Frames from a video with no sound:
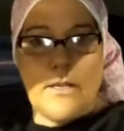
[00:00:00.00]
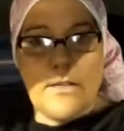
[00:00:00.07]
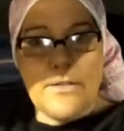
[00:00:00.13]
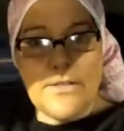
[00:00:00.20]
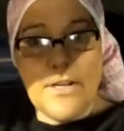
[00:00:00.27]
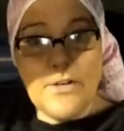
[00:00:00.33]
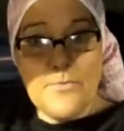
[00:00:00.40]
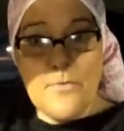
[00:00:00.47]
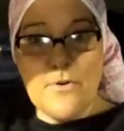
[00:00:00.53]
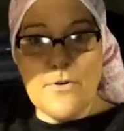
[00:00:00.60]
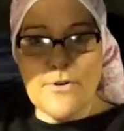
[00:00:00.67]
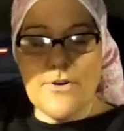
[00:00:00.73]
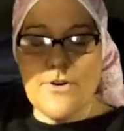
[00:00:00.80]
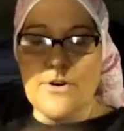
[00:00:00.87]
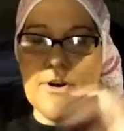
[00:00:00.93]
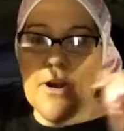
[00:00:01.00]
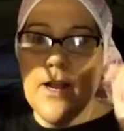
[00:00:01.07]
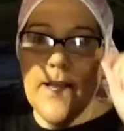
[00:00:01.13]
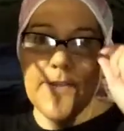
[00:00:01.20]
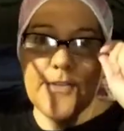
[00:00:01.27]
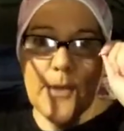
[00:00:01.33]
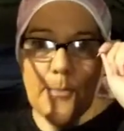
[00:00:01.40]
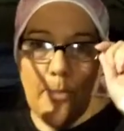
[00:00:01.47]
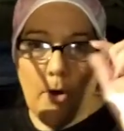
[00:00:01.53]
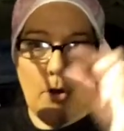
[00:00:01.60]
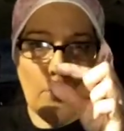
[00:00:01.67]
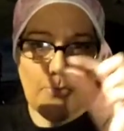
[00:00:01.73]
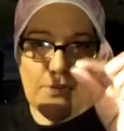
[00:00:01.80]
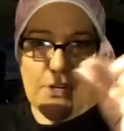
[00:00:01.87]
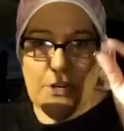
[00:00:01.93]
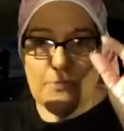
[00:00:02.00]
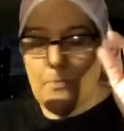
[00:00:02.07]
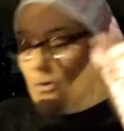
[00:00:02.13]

stitch marker. It's a bulb stitch